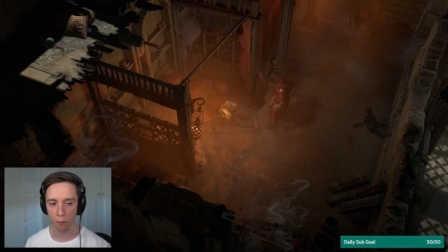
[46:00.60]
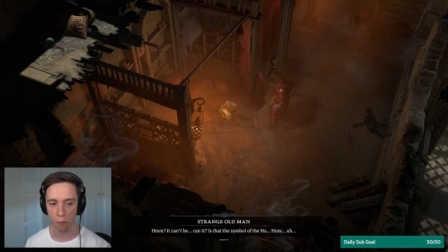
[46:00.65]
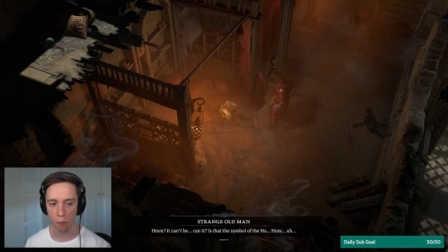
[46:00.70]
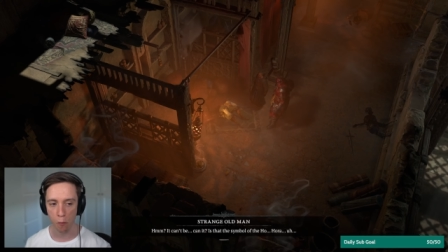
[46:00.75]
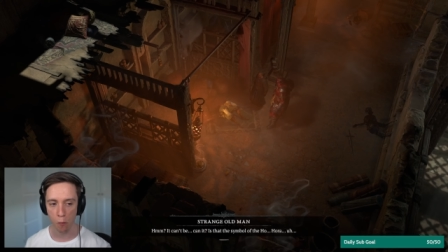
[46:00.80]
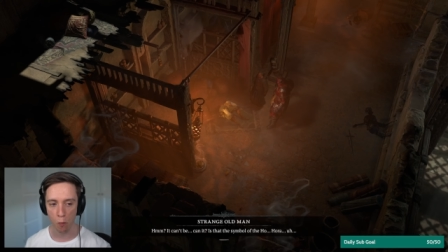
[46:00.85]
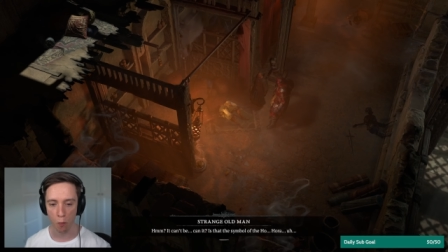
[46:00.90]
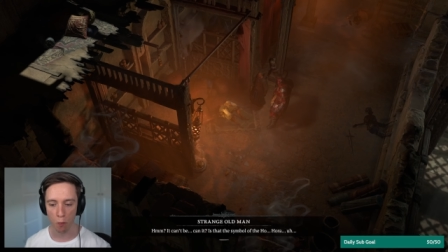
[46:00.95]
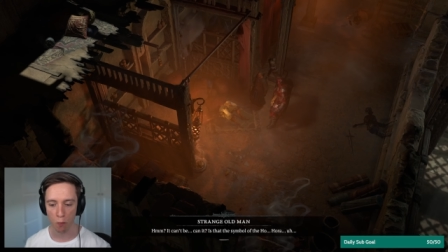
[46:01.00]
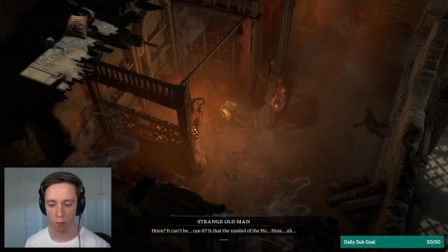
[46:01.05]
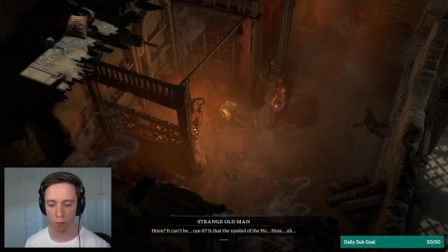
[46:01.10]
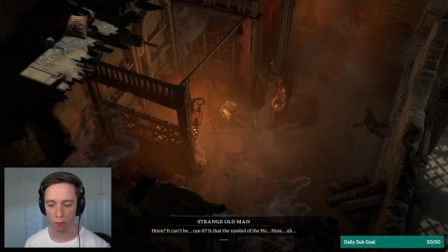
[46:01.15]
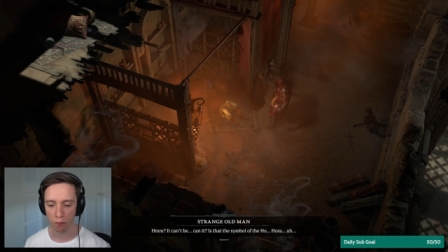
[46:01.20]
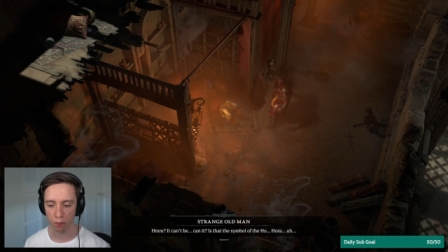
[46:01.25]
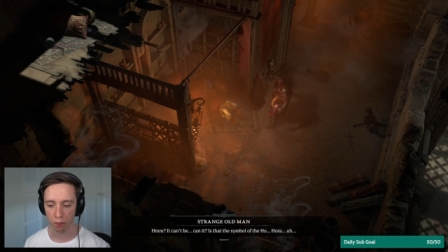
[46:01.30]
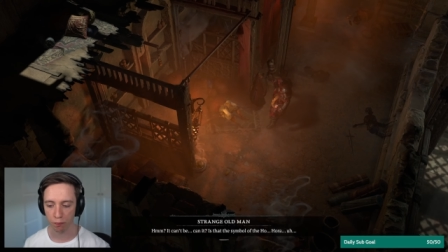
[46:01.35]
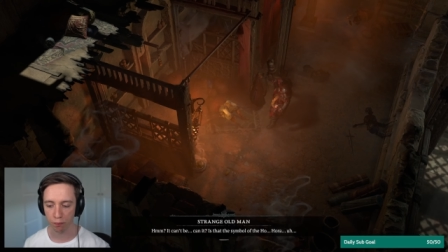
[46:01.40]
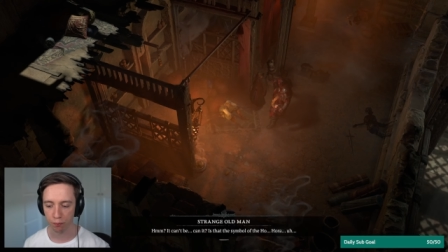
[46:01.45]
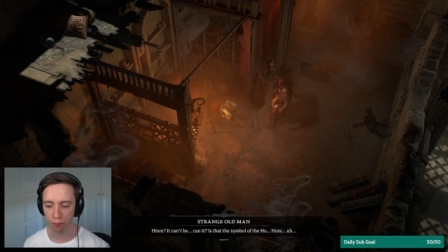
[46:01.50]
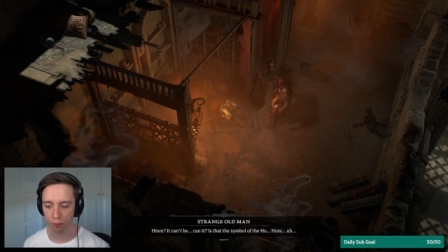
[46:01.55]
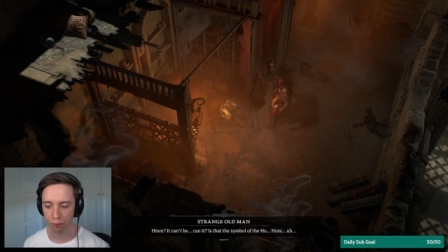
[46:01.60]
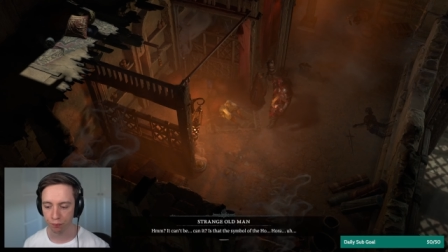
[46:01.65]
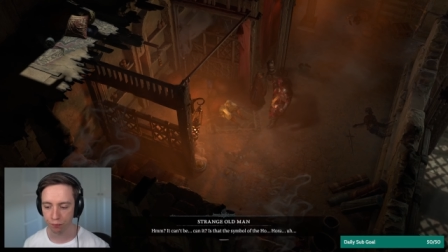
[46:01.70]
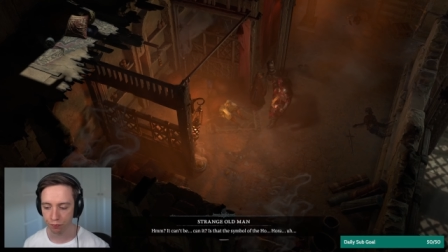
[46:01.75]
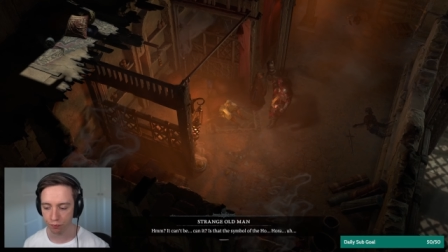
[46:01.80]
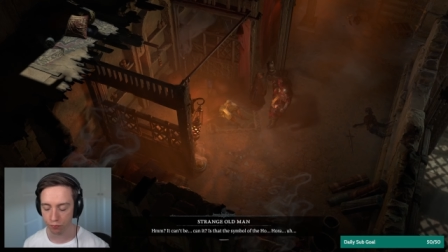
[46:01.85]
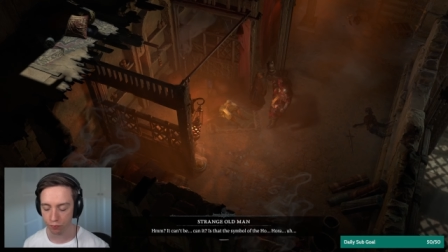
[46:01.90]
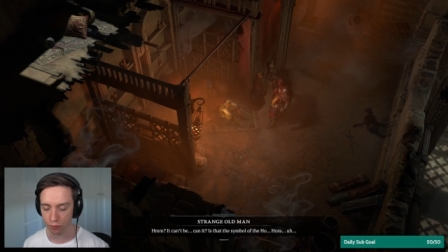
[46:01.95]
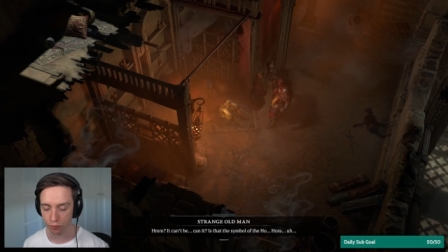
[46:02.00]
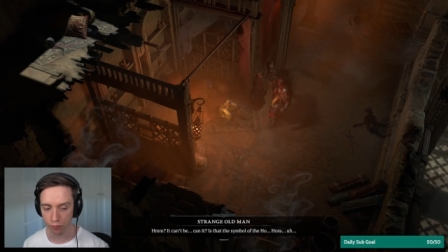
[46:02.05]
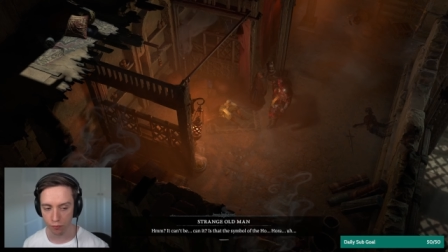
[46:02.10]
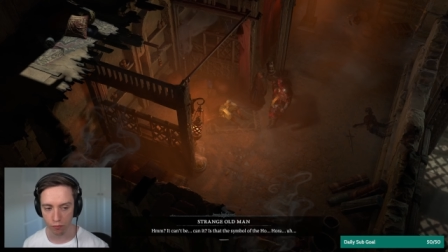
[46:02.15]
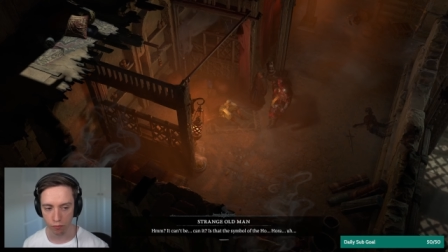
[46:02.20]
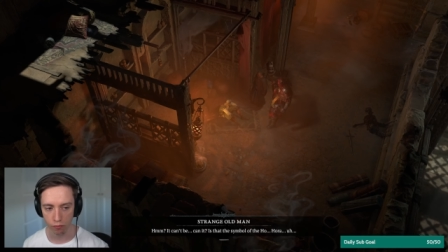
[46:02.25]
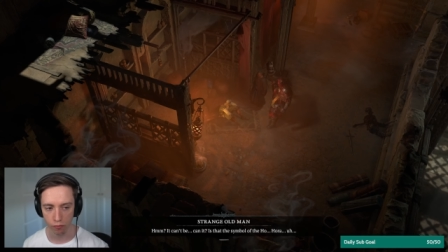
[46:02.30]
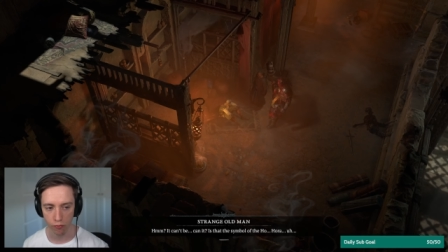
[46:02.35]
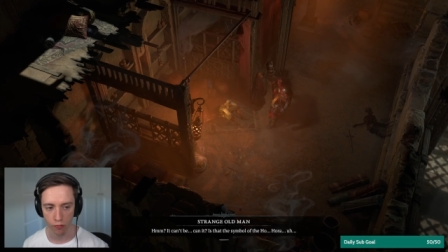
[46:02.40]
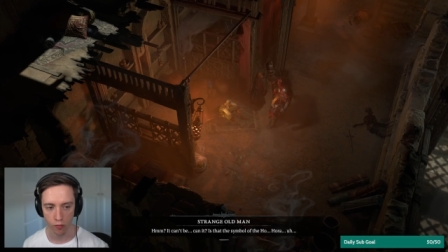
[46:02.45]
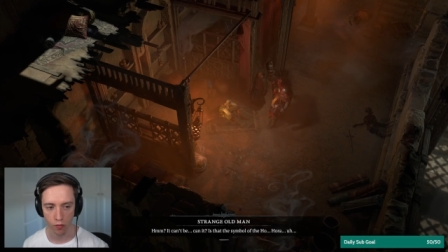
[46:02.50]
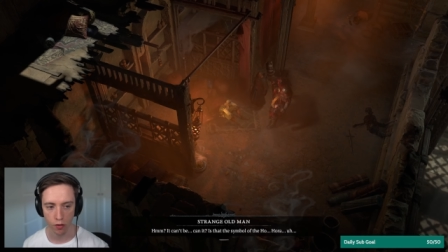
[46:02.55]
Huh? This
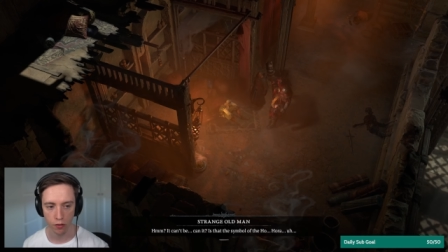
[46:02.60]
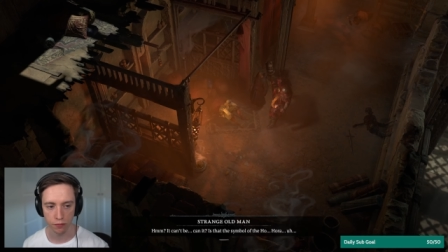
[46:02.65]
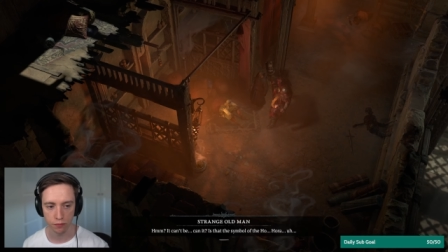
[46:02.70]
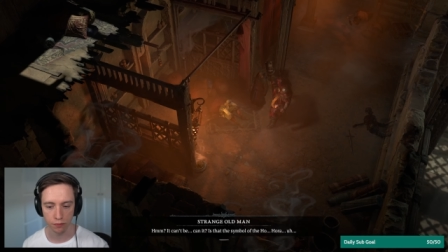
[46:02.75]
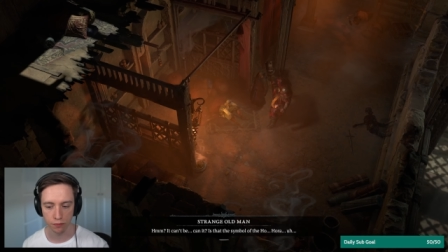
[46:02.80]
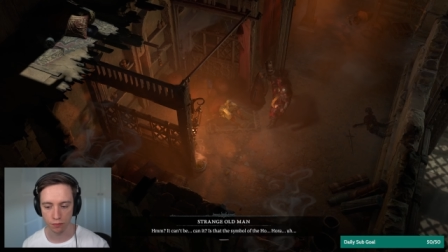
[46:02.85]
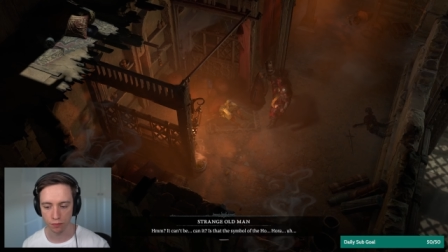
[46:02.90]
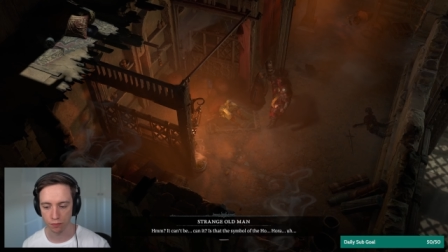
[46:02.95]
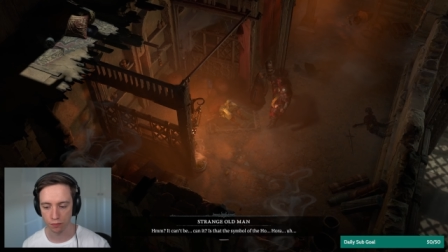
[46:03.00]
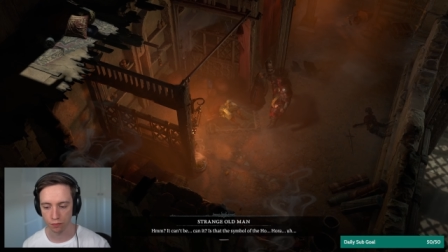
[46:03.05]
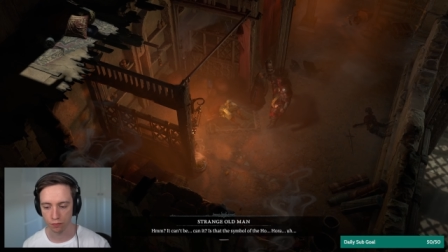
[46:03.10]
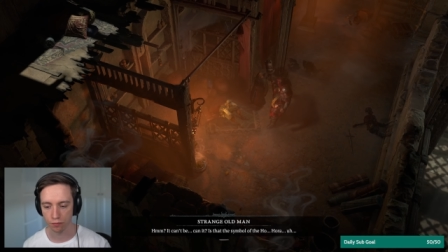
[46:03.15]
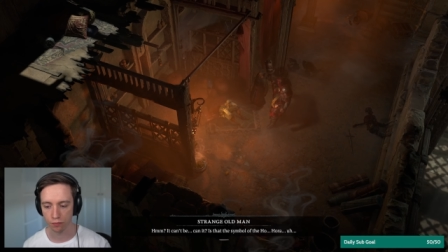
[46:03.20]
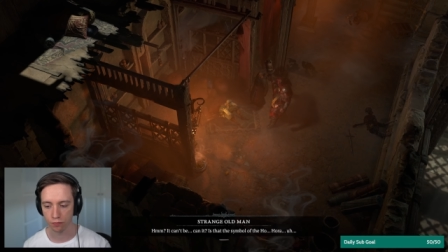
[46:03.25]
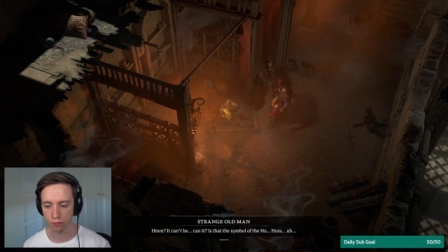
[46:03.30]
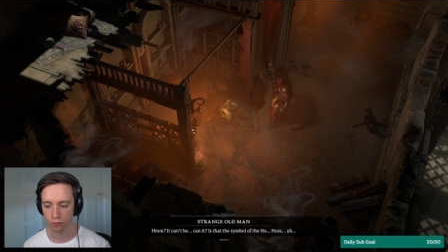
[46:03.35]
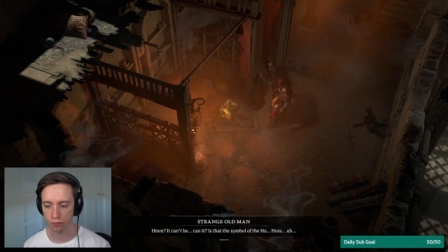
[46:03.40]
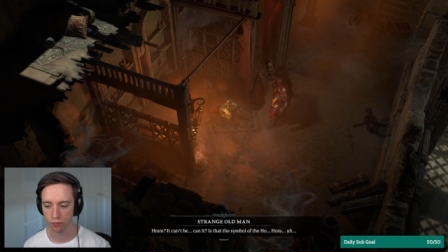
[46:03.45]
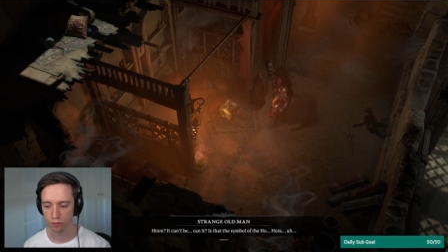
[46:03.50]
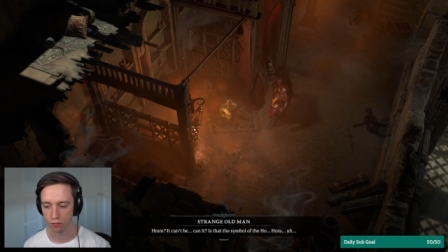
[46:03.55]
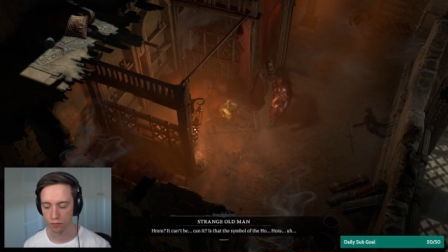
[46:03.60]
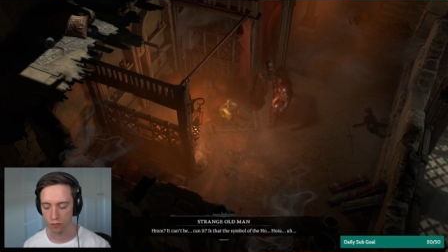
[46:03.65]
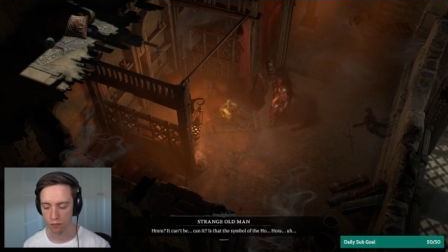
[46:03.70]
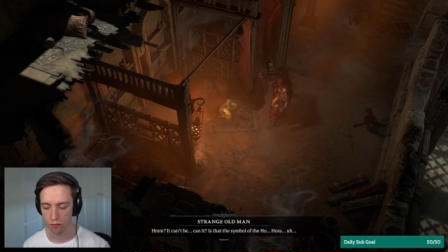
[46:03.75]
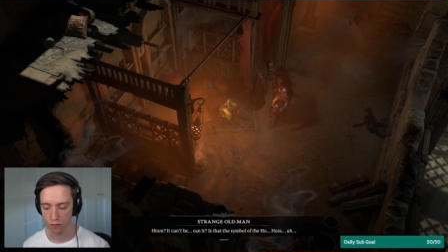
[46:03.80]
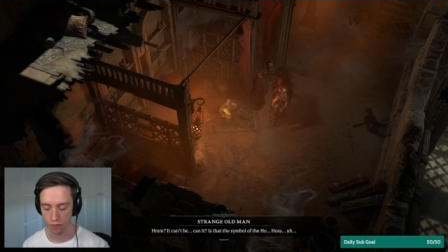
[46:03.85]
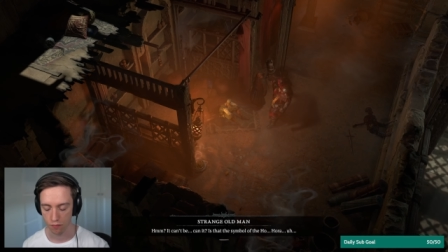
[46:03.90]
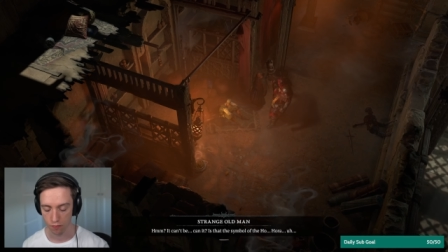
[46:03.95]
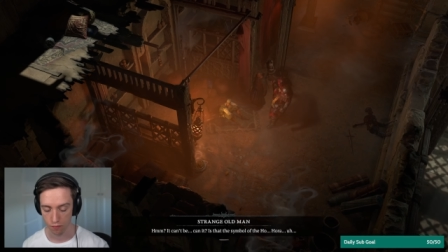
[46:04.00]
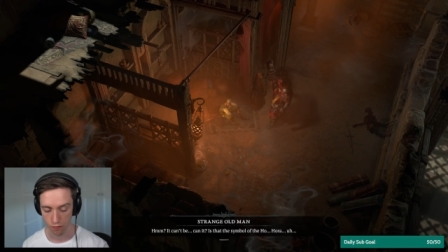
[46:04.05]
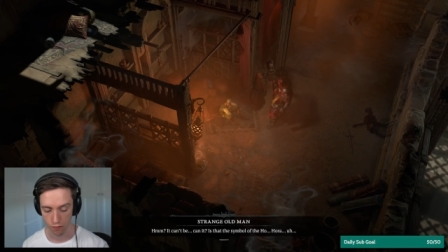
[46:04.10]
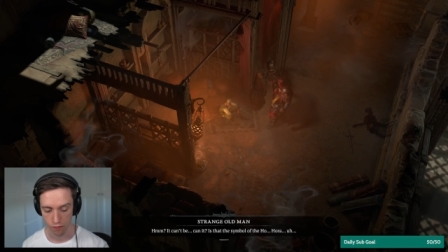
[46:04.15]
can't be. Can it?